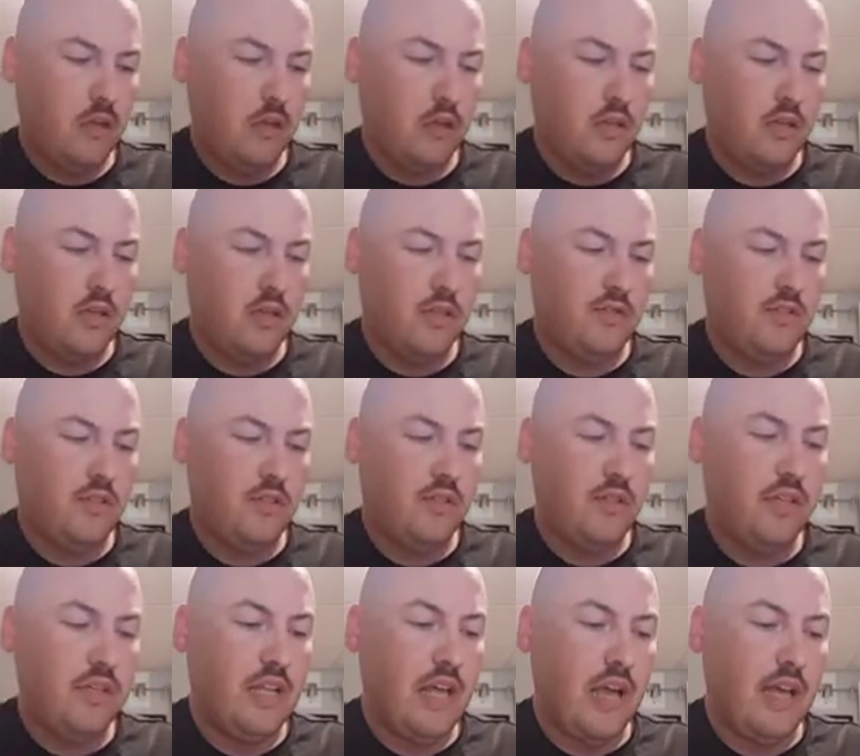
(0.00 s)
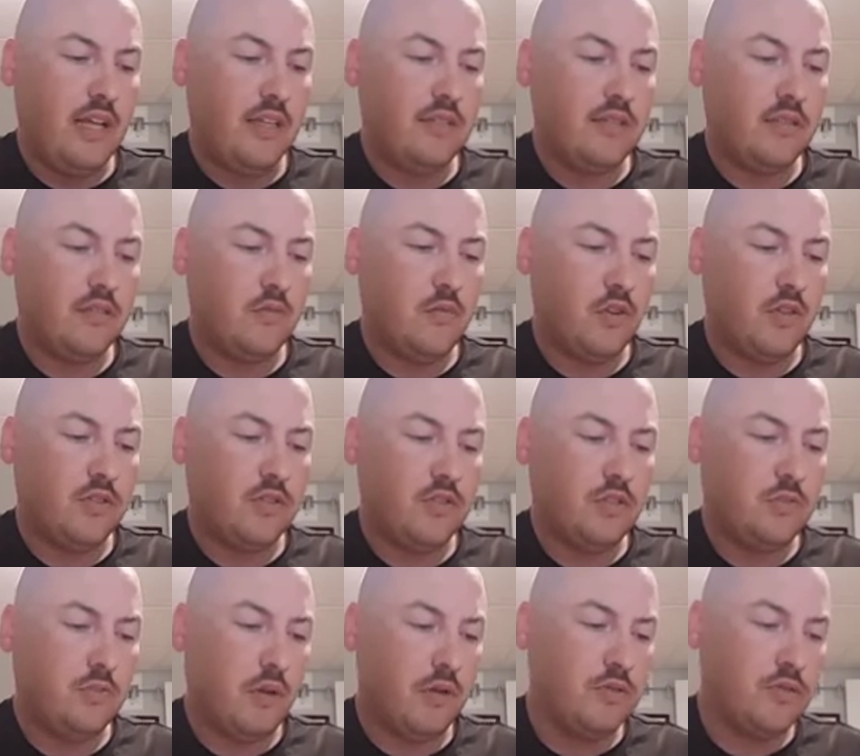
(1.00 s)
It gives you the dates and what you're
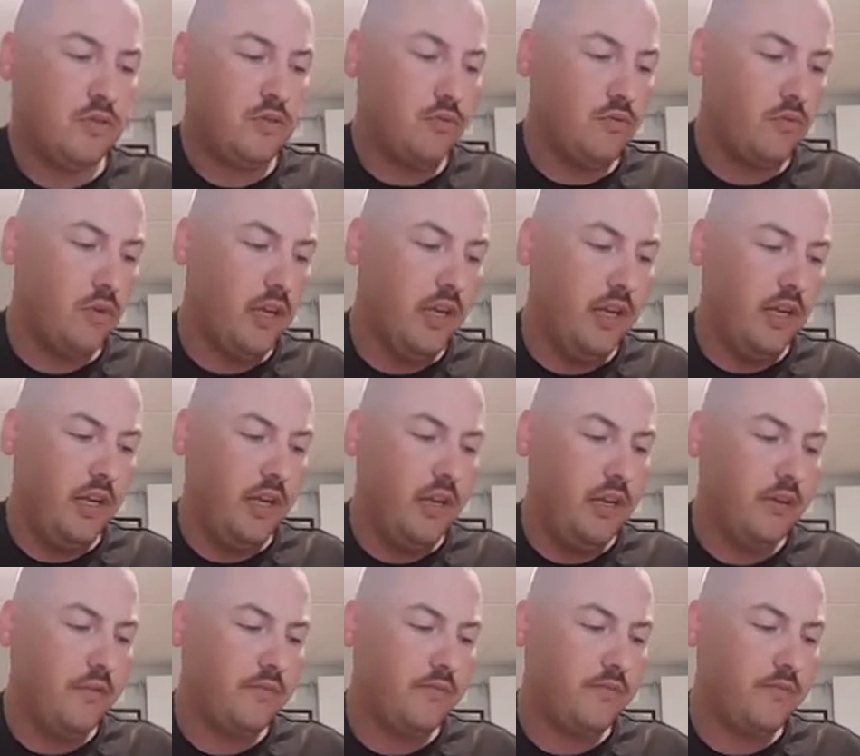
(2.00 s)
supposed to read.